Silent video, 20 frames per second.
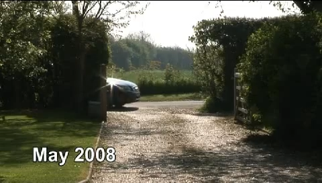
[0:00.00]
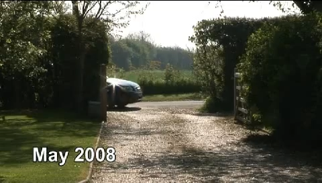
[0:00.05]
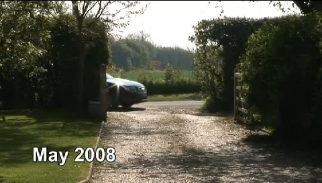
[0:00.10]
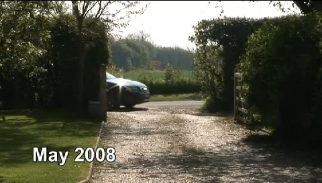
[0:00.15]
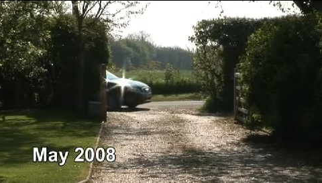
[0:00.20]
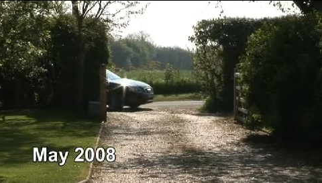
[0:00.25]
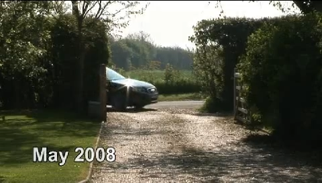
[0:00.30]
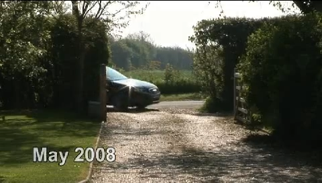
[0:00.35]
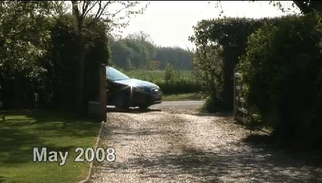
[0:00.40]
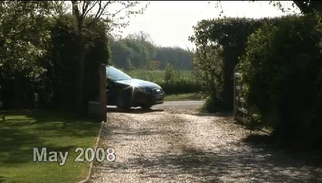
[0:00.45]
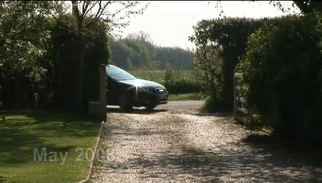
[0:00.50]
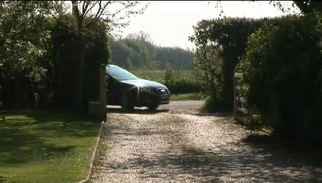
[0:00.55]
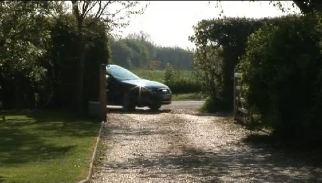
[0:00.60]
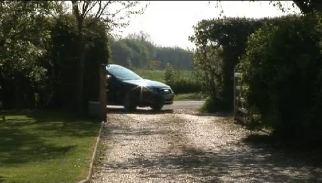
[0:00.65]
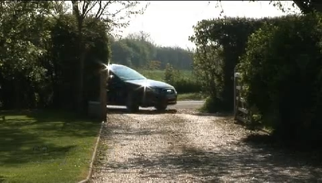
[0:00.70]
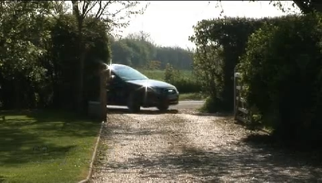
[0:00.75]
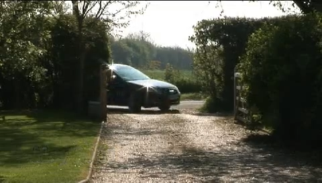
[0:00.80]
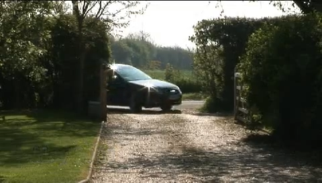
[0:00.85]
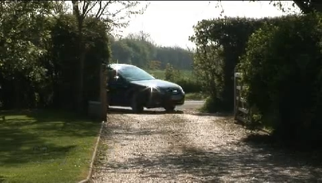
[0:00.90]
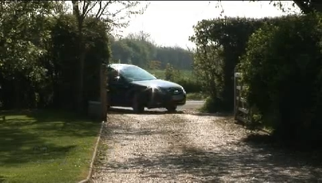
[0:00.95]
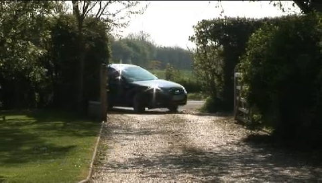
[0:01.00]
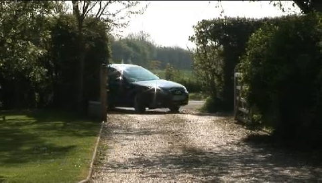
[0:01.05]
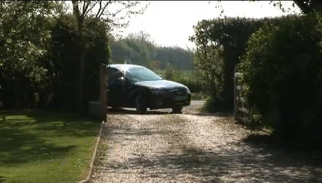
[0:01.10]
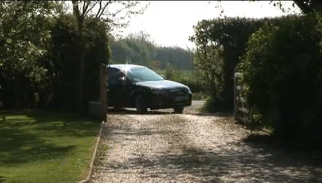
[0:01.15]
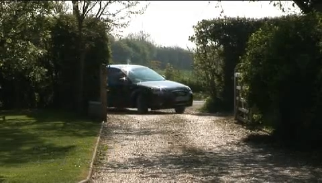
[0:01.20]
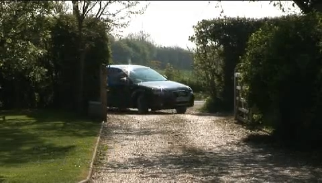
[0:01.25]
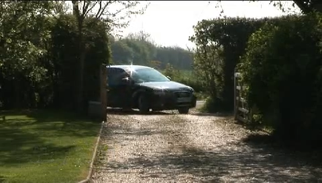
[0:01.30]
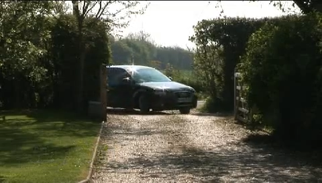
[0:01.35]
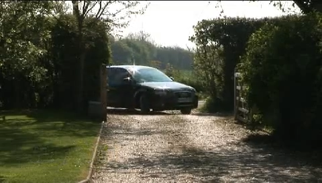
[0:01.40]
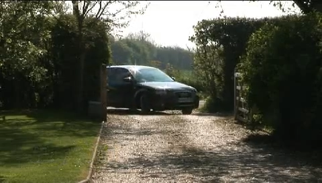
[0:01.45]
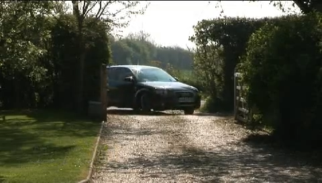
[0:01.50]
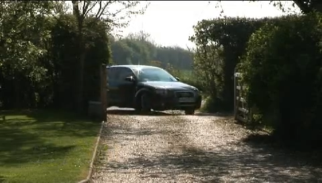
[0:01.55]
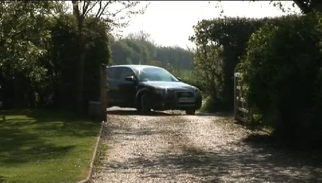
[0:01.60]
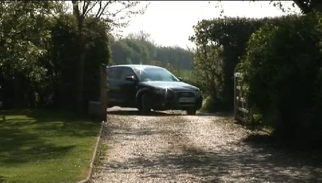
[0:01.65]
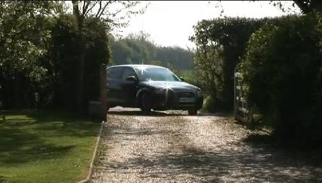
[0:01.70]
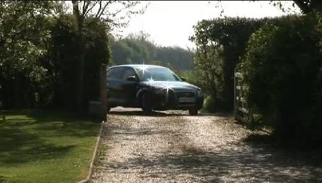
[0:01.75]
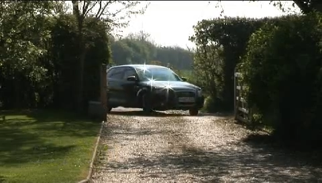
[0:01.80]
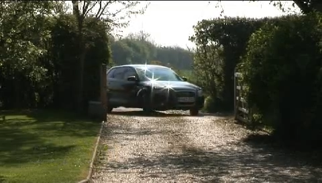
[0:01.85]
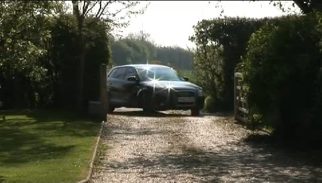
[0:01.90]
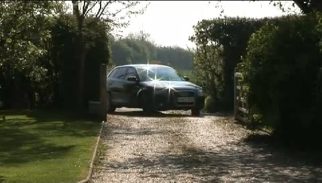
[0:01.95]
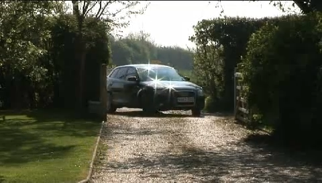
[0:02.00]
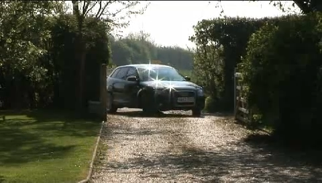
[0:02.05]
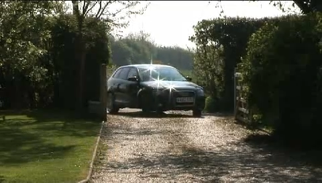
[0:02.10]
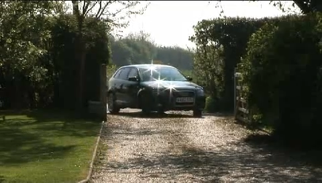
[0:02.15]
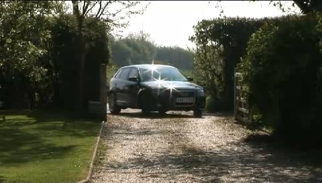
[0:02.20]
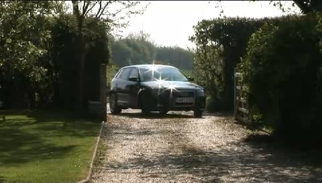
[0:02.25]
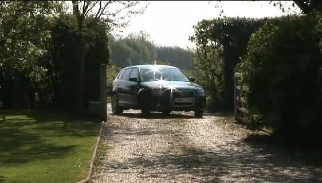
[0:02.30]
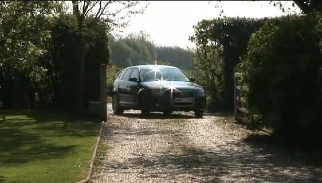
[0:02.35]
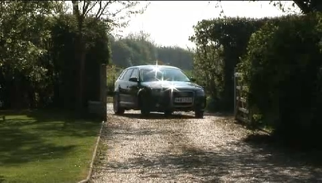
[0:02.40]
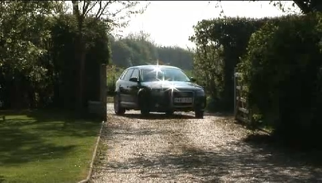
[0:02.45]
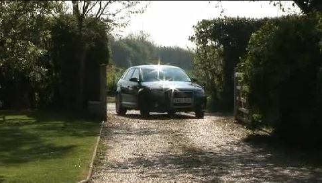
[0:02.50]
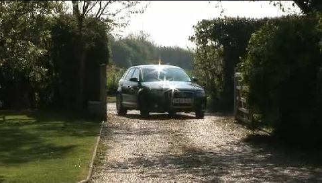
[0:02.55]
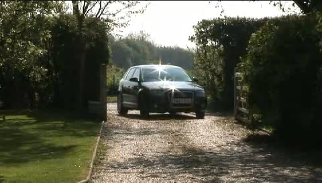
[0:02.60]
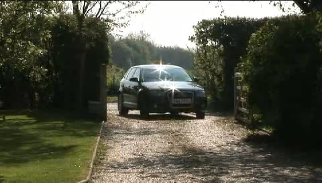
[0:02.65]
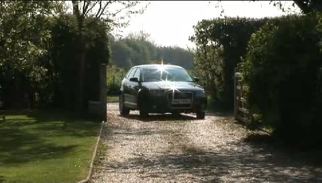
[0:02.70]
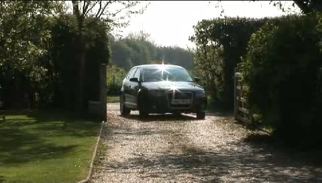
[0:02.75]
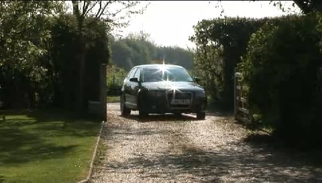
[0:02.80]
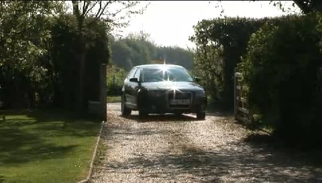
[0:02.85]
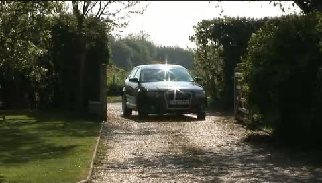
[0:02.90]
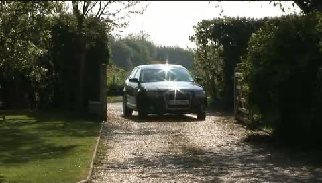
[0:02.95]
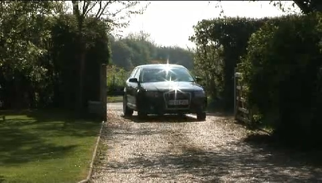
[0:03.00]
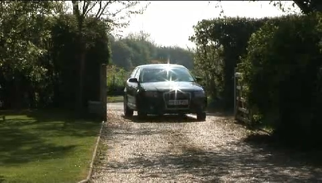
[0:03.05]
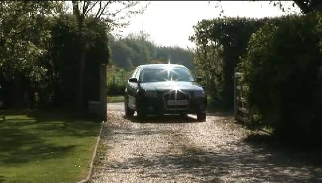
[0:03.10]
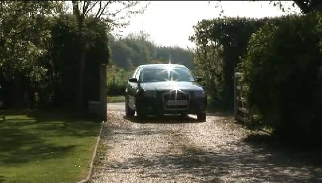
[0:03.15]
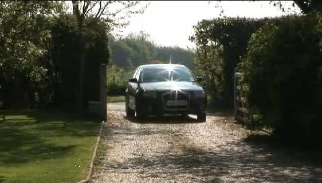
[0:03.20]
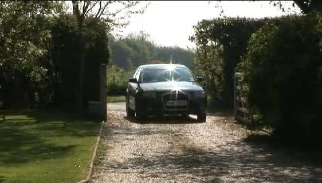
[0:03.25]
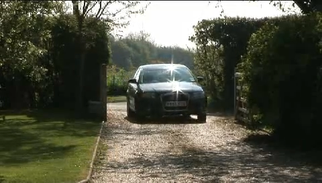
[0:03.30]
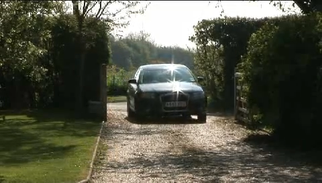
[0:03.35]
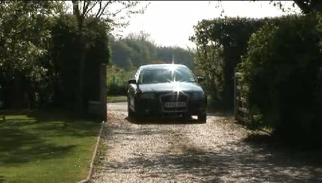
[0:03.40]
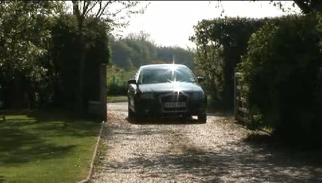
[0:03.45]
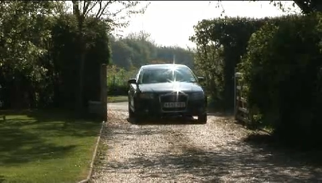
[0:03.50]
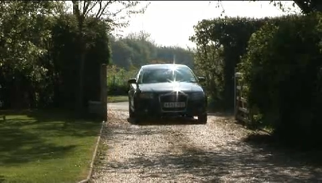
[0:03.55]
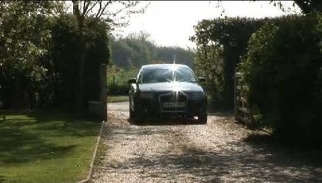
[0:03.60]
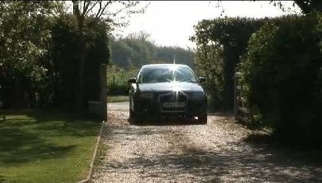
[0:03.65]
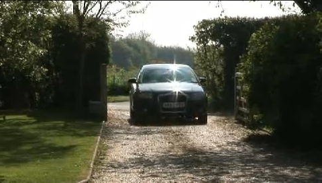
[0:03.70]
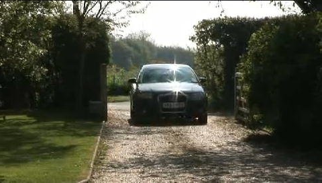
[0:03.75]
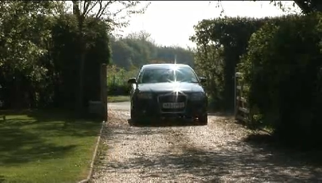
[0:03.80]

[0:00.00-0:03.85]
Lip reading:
(no speaker visible)